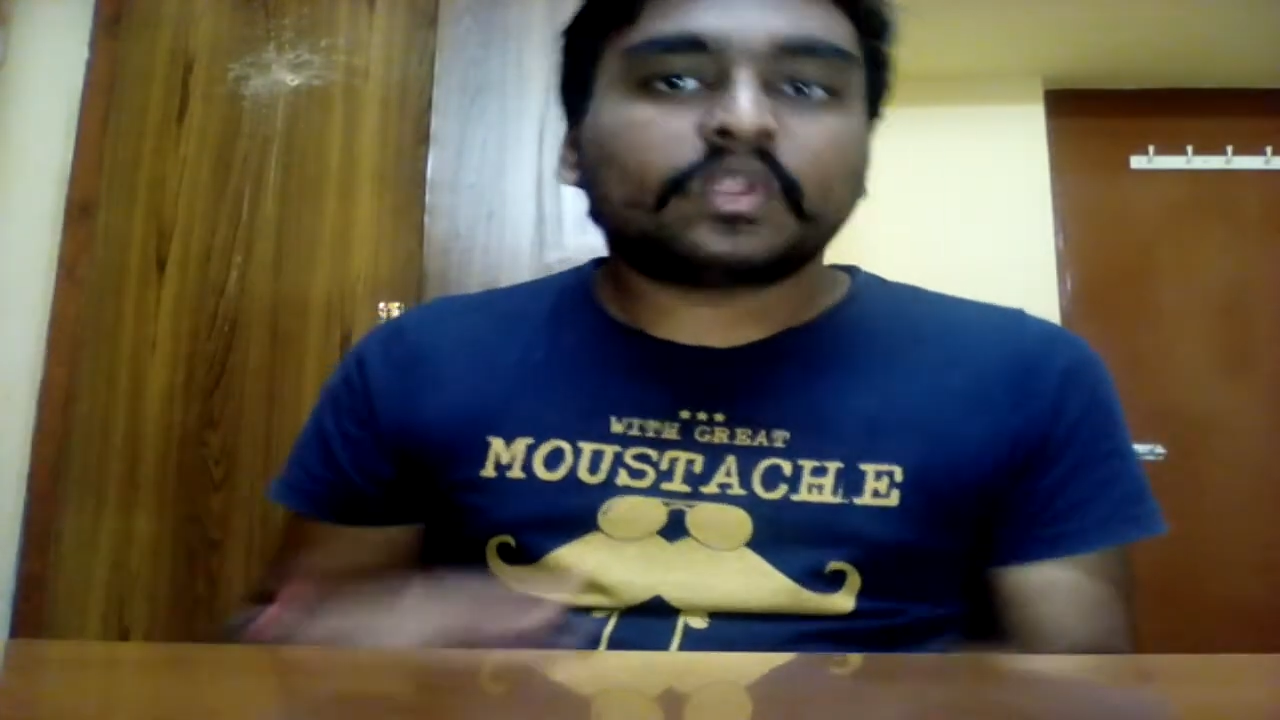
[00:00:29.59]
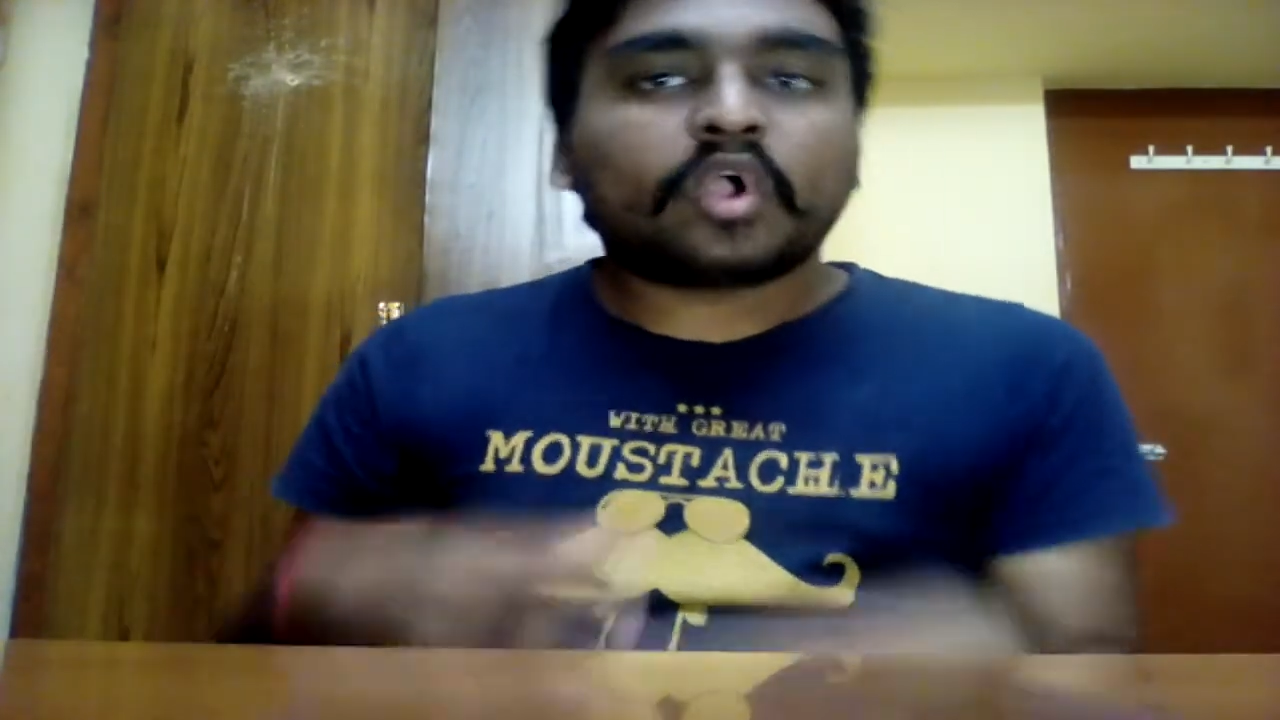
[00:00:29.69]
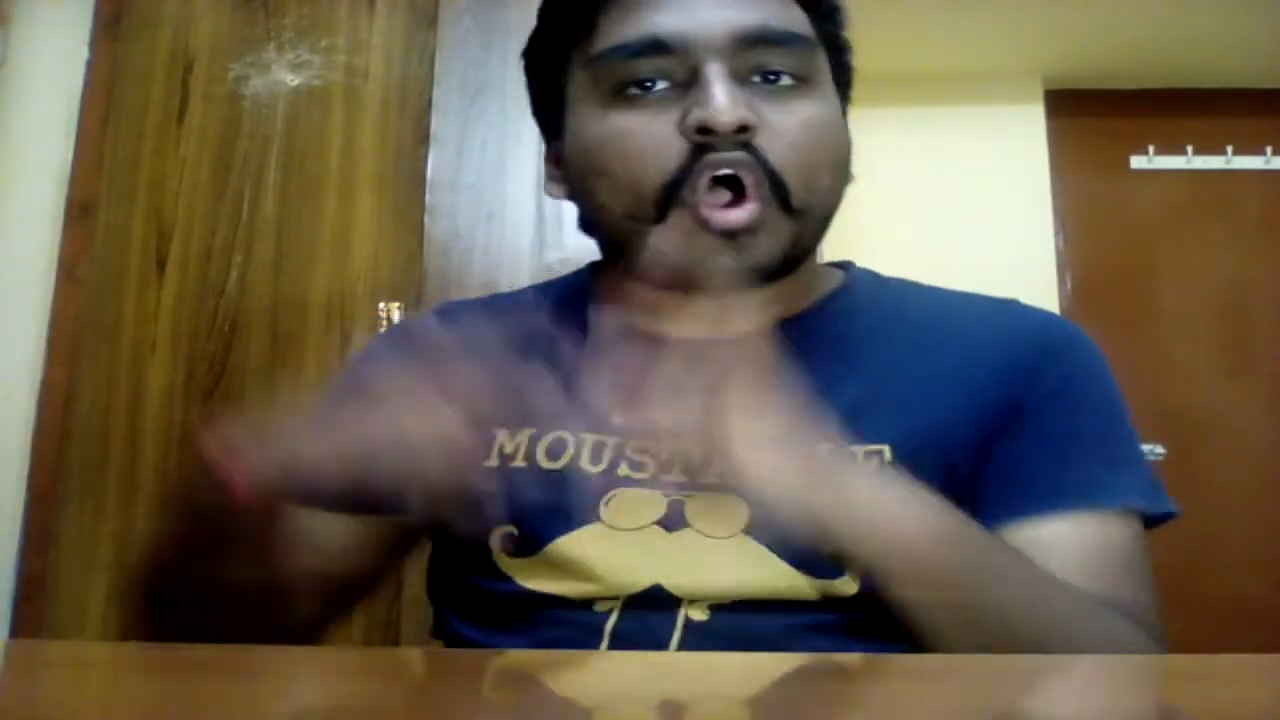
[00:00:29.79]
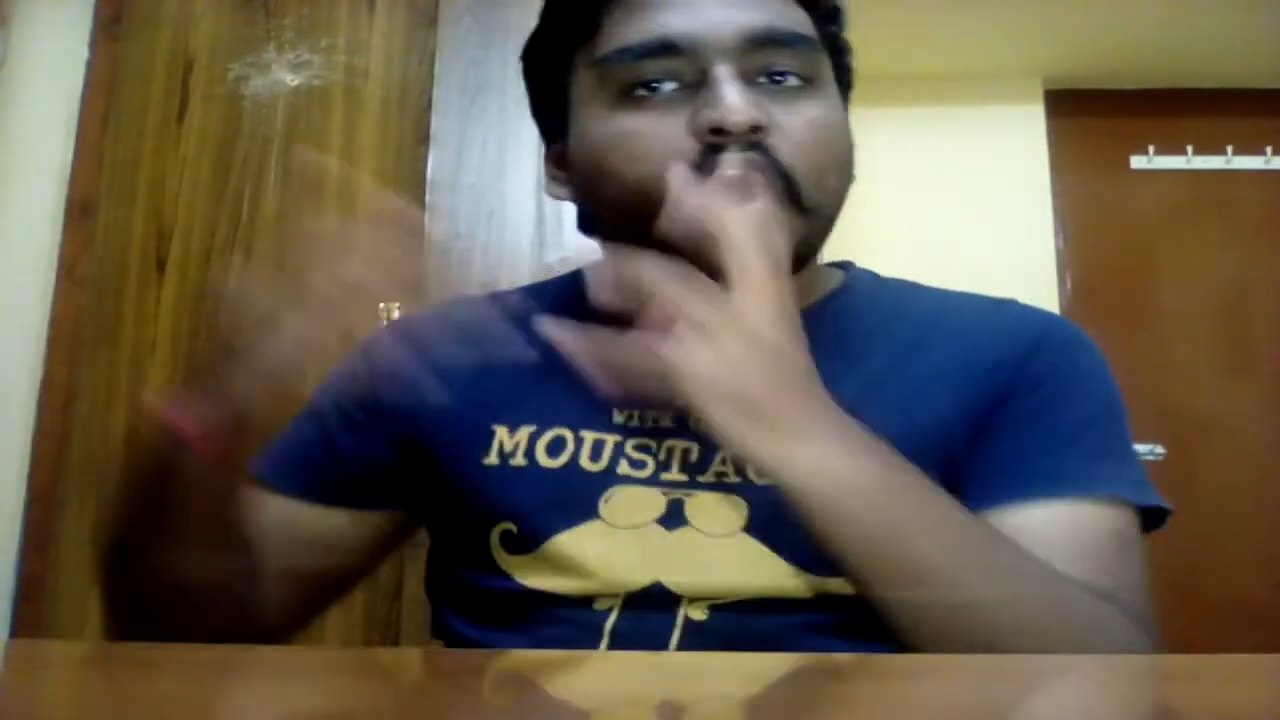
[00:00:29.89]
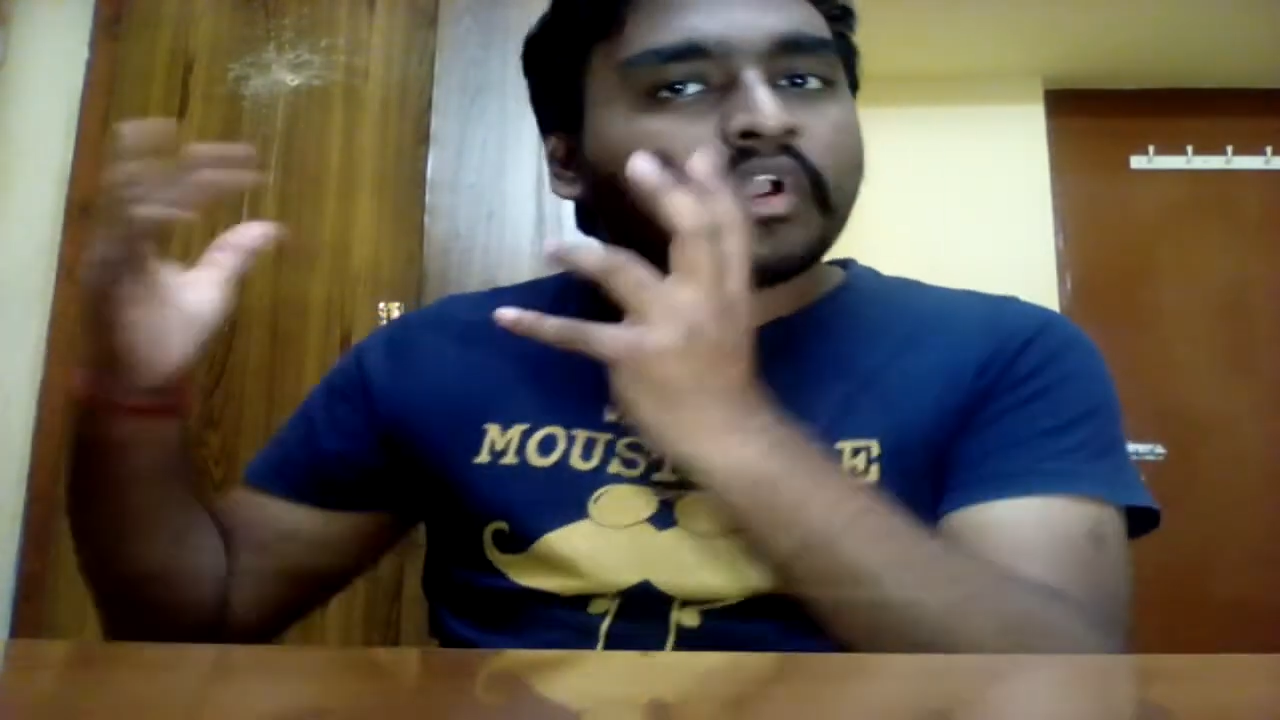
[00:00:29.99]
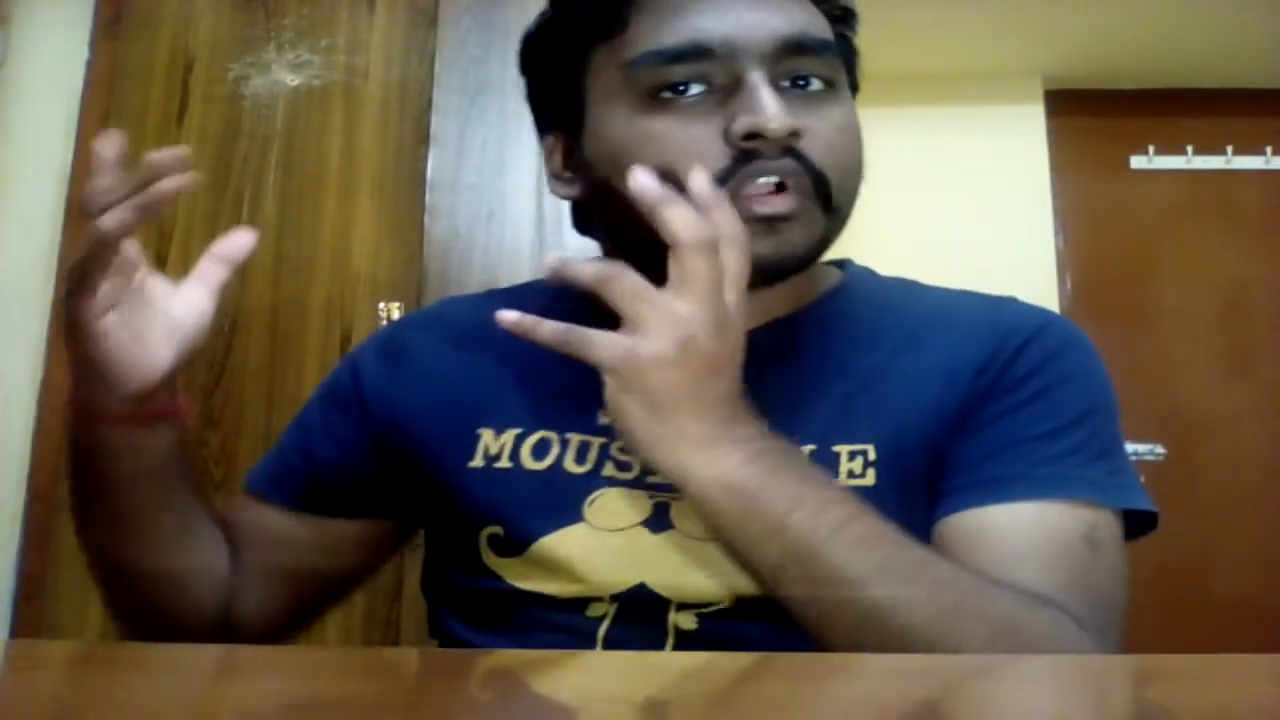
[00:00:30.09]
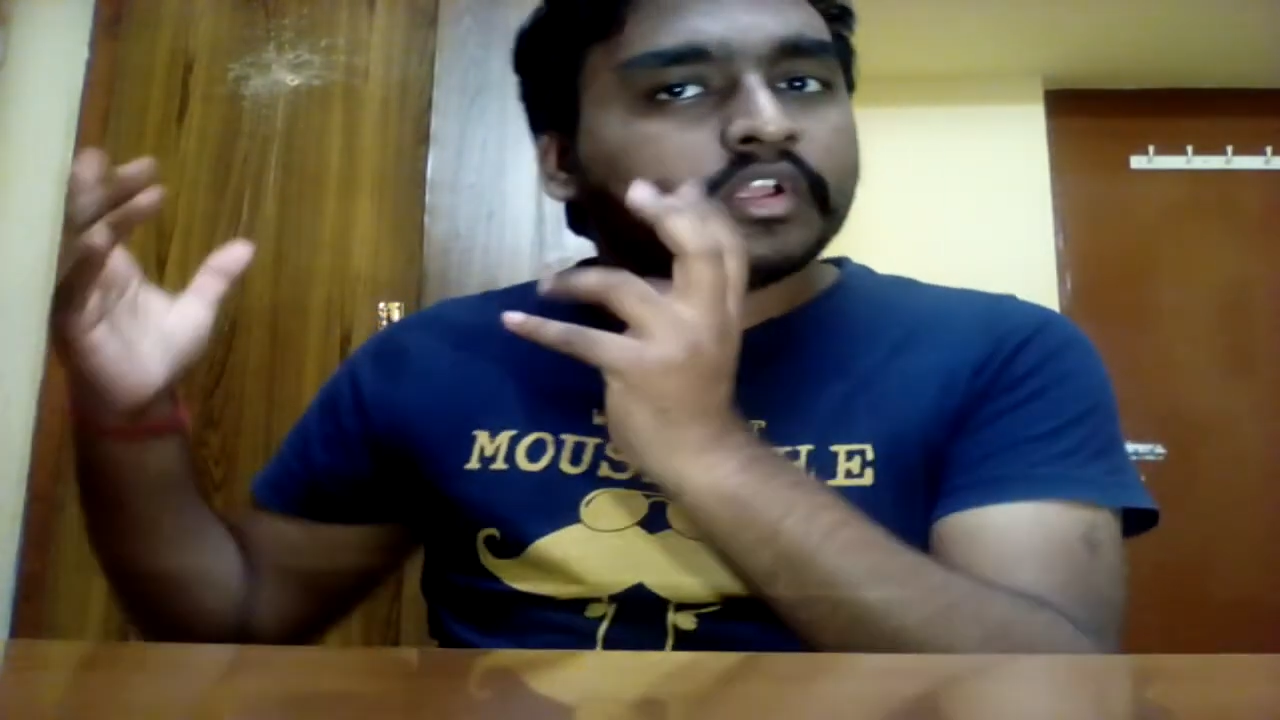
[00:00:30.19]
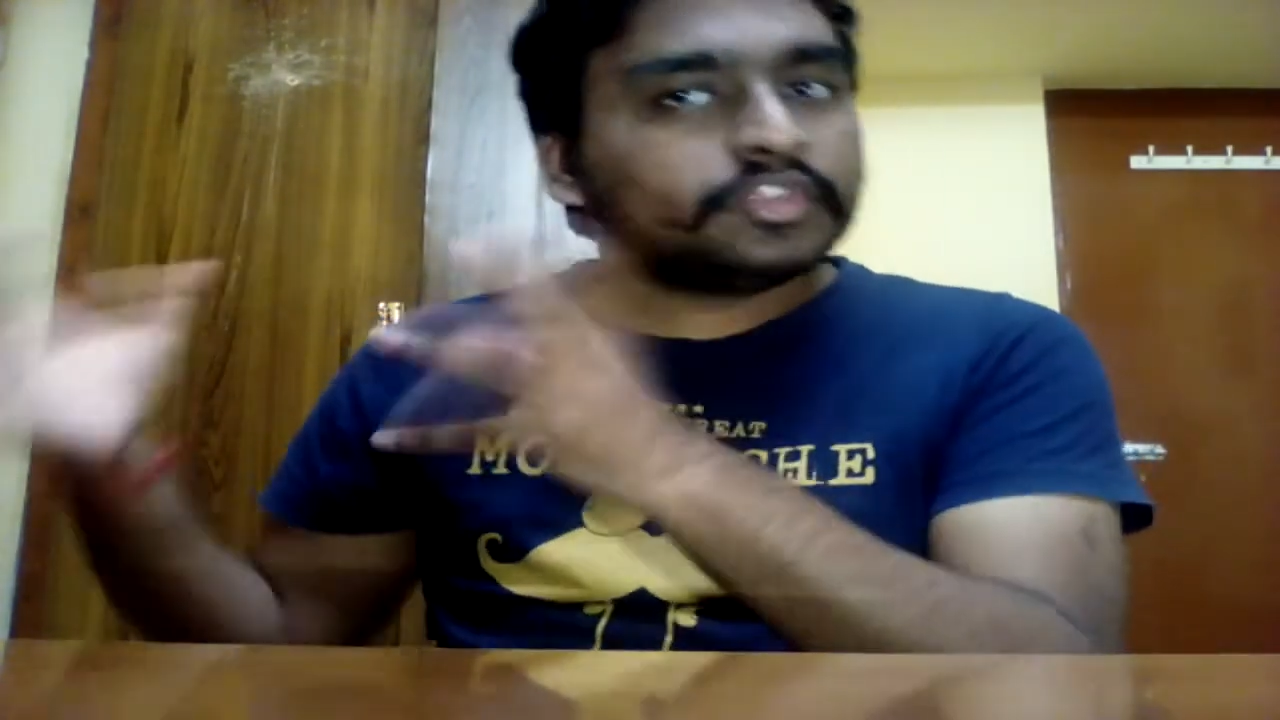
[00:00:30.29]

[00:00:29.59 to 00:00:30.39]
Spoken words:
Or you